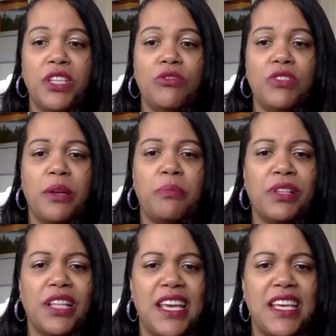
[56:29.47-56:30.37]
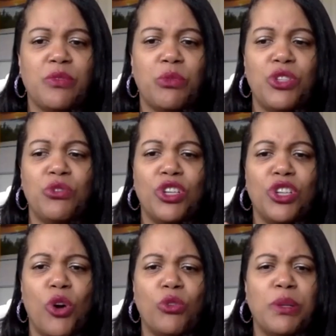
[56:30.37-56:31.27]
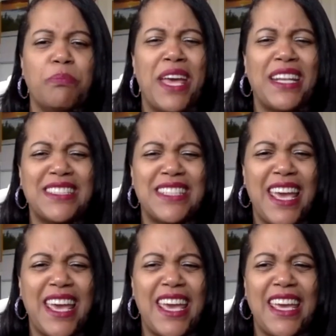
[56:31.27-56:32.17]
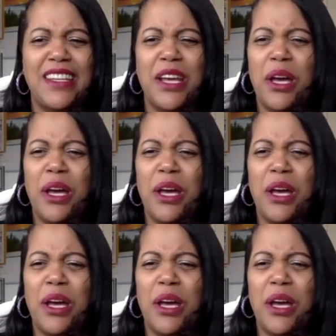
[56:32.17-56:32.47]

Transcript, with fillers: You need a place where you can go to meditate,